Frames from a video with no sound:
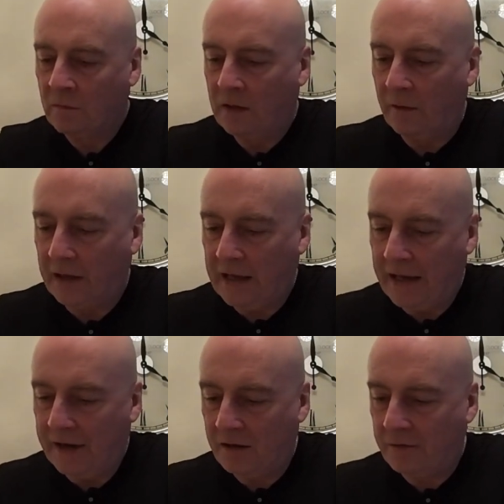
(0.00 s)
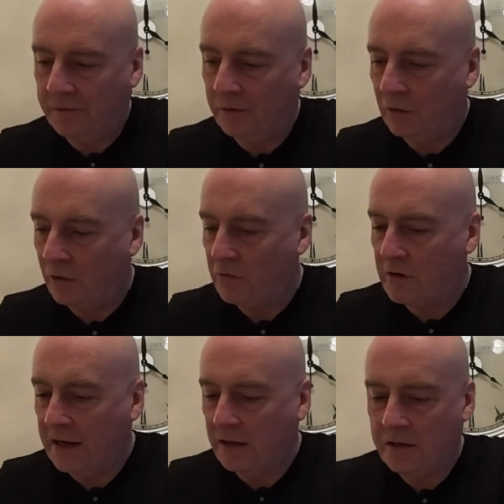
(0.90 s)
Oh, again, it's full
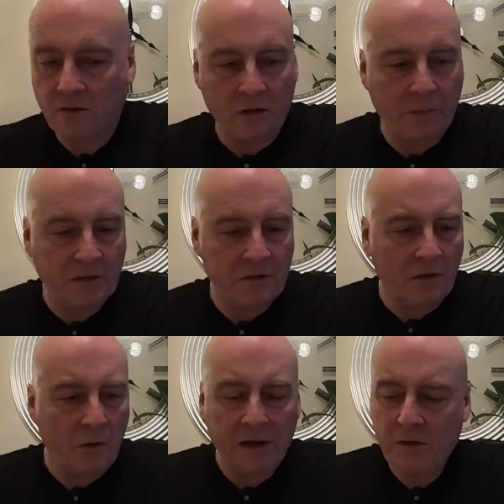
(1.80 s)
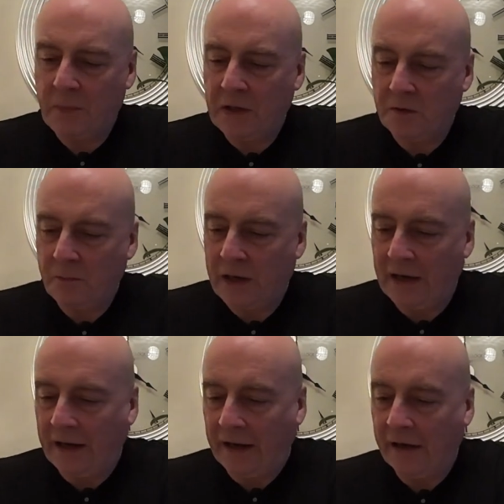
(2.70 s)
right to the top. It's not quite as big as
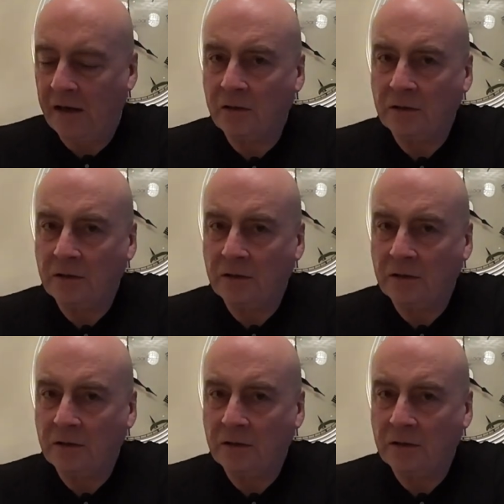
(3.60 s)
pie A.